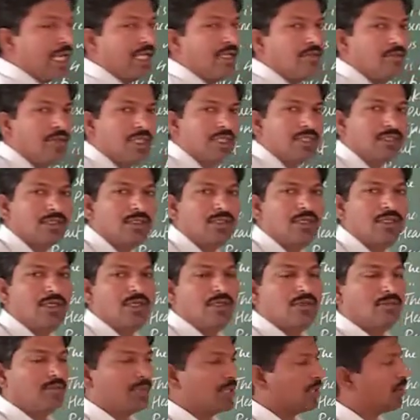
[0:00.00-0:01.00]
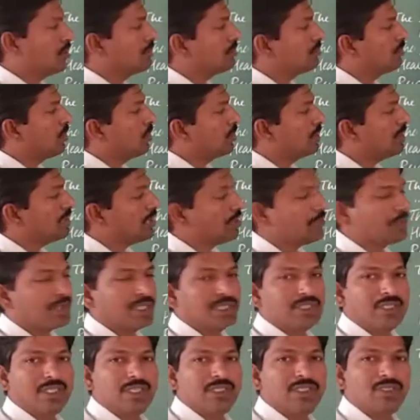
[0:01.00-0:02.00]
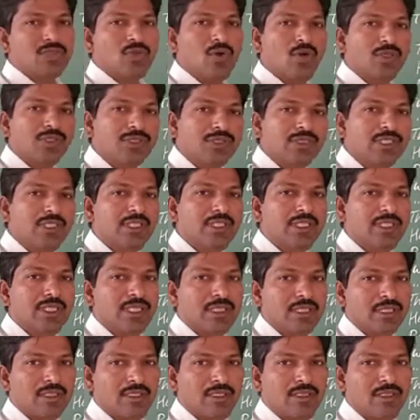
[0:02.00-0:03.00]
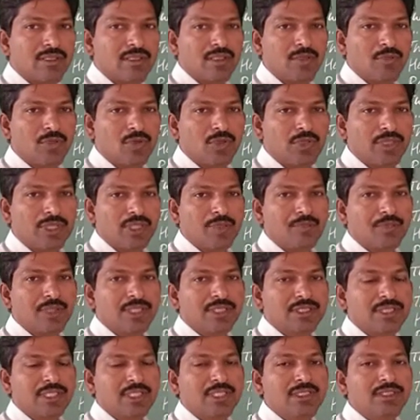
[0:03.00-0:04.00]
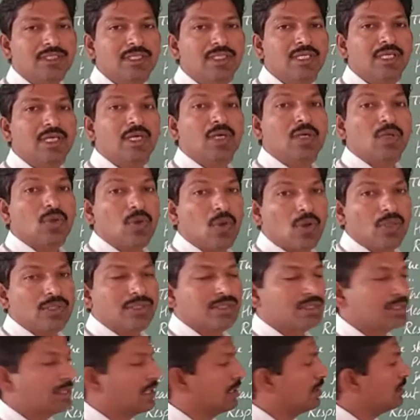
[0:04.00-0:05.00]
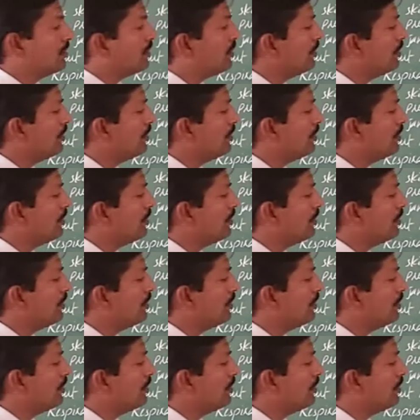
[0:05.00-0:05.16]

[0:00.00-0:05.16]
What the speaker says: animals because body temperature is constant here. The body temperature is constant.